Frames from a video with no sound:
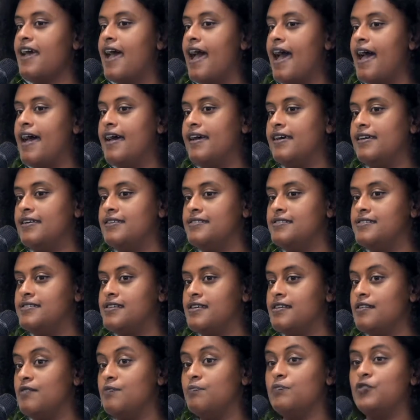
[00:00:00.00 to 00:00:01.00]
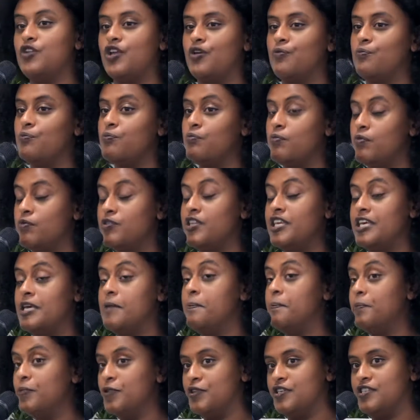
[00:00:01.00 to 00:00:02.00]
and the
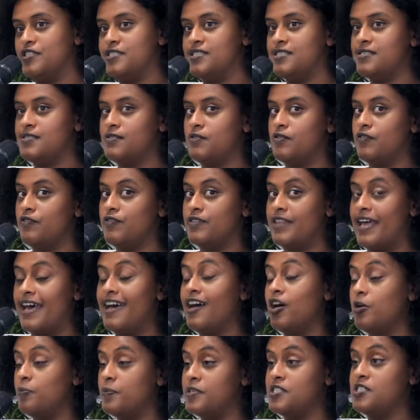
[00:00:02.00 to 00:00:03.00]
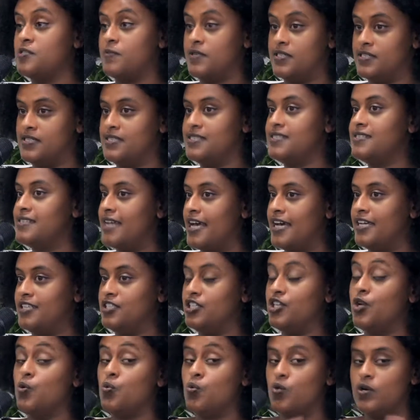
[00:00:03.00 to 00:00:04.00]
inputs that help us to understand
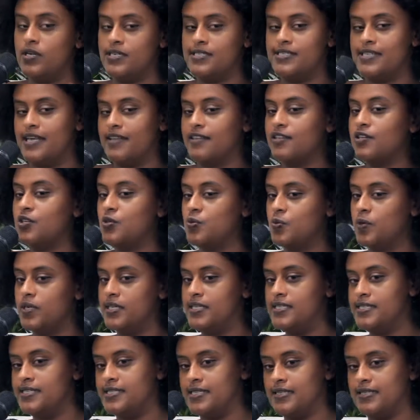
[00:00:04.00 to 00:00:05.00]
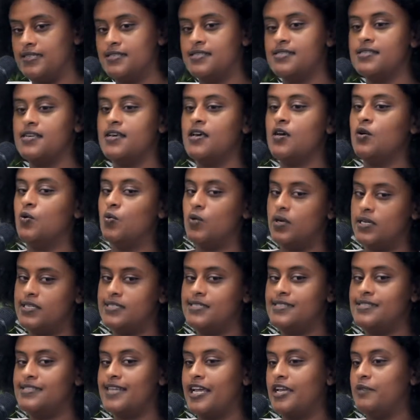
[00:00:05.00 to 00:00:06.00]
what is ethical, what isn't, what is
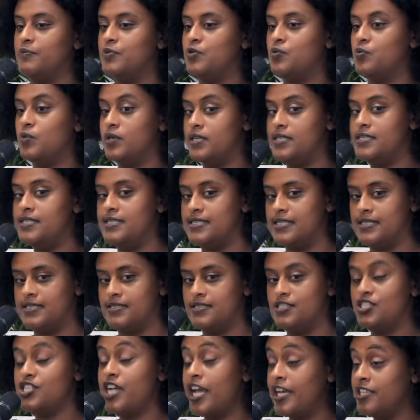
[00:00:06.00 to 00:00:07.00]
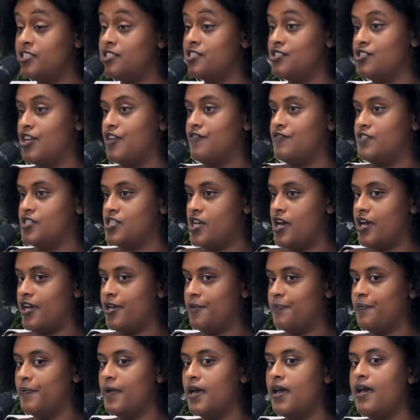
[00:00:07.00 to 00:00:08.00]
sustainable, what isn't, changes over time.